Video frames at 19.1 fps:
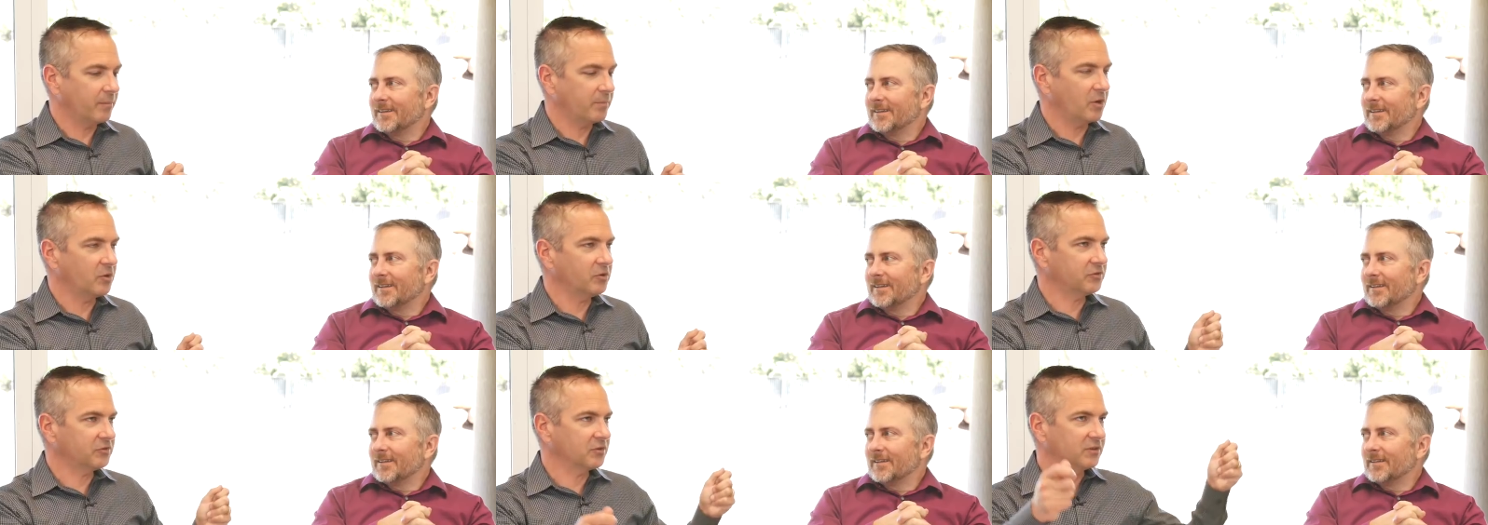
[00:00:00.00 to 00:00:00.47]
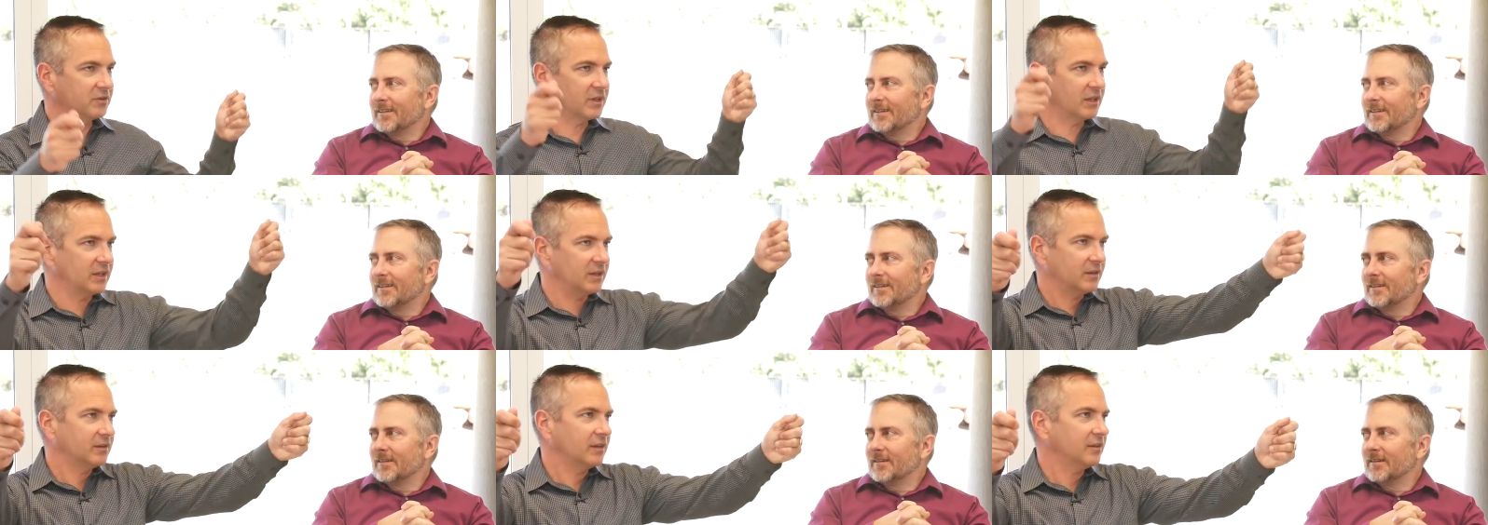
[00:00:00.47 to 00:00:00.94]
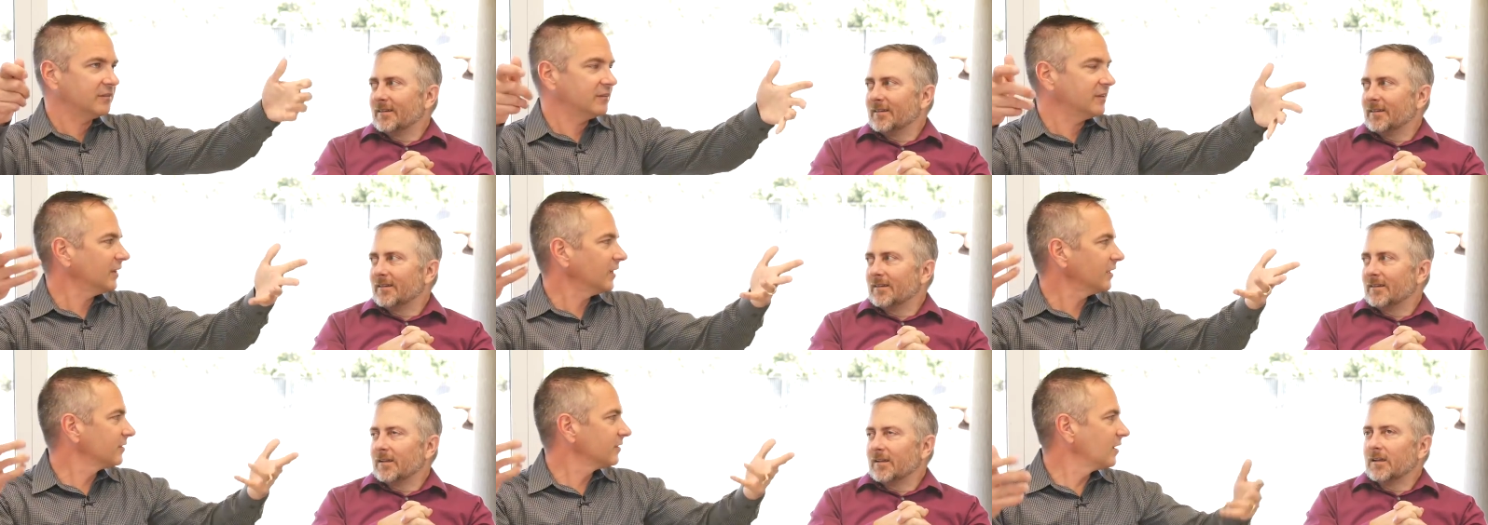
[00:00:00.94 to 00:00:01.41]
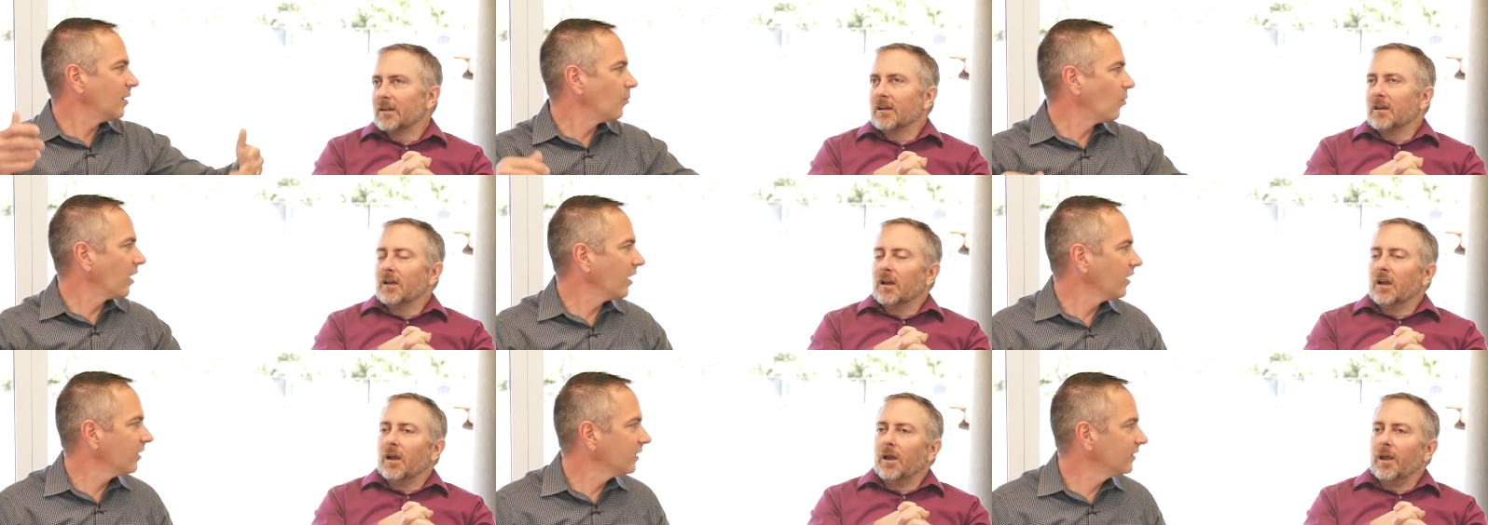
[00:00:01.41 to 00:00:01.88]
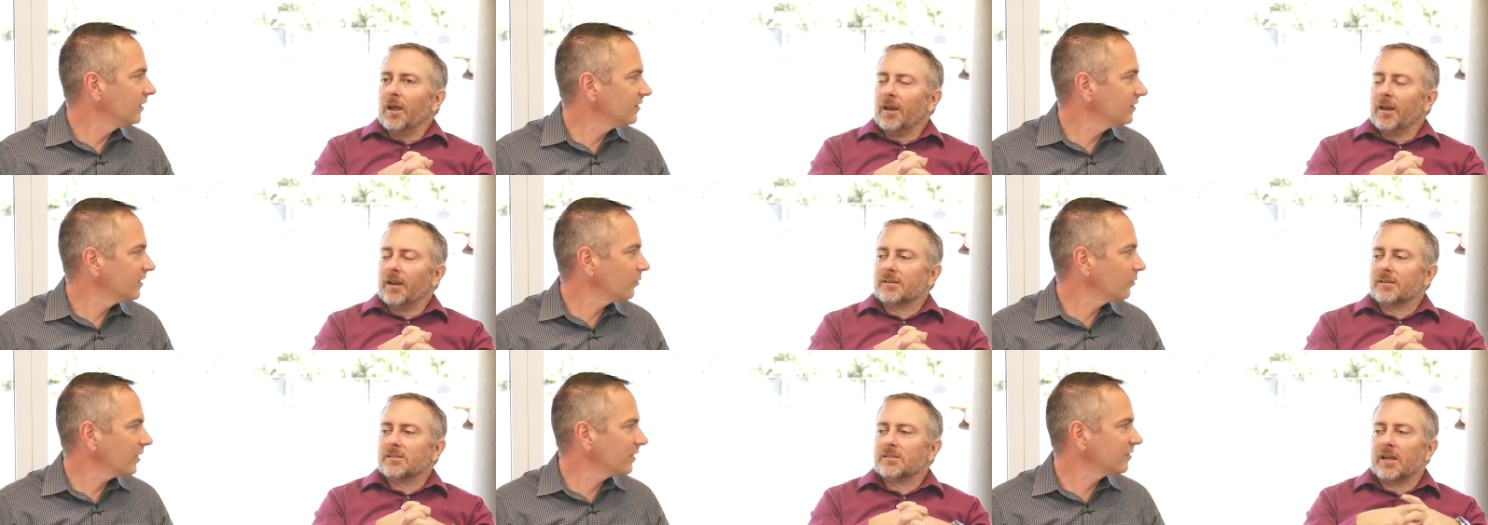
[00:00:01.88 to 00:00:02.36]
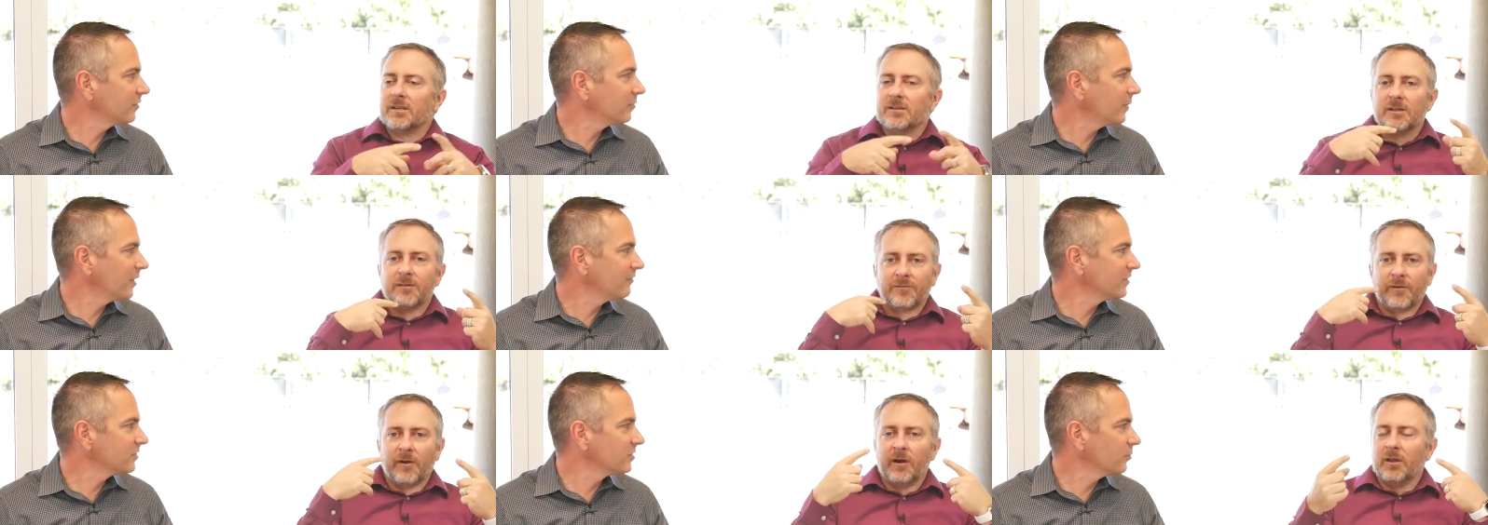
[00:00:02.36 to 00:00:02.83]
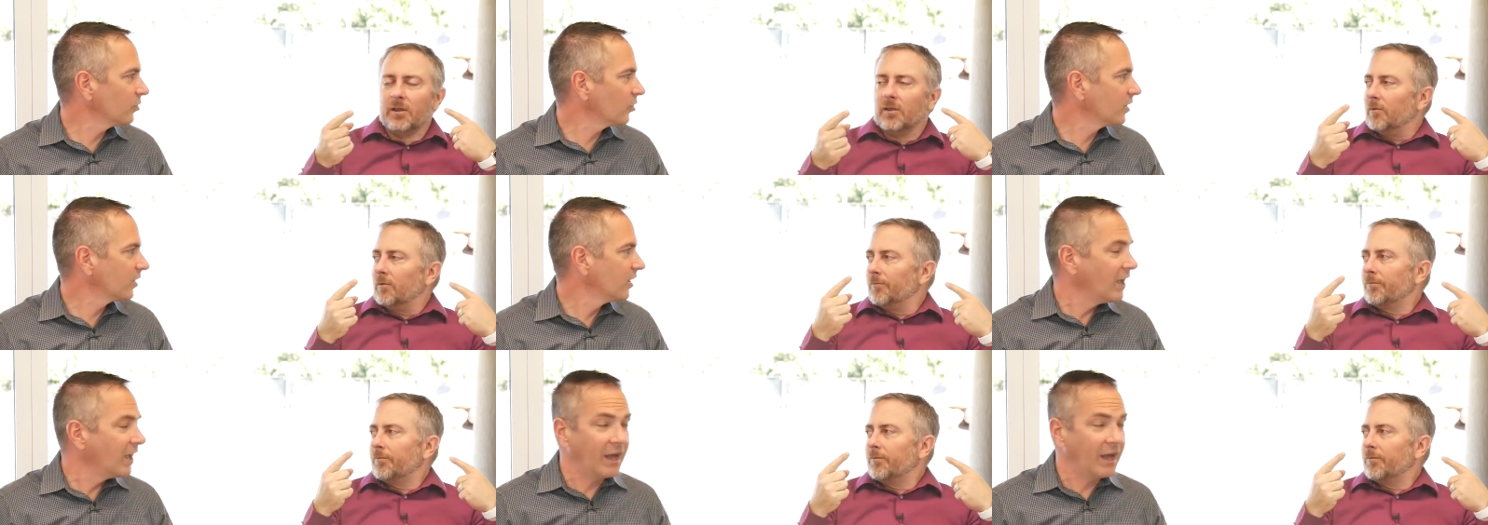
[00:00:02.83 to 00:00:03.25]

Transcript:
Speaker 1: poster, and then they, they stick it somewhere, and, and say, it well, stays in front of you.